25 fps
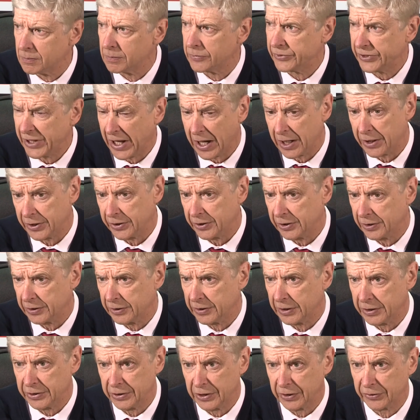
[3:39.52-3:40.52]
in the league. Yeah,
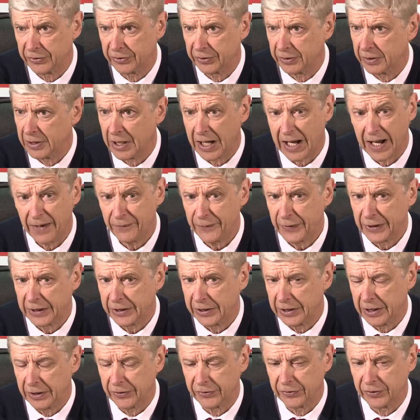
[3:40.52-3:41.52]
he, he is. I think
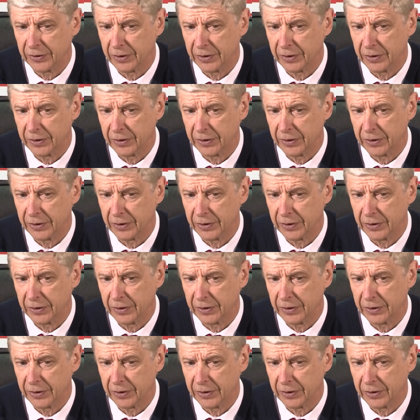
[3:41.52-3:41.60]
he is.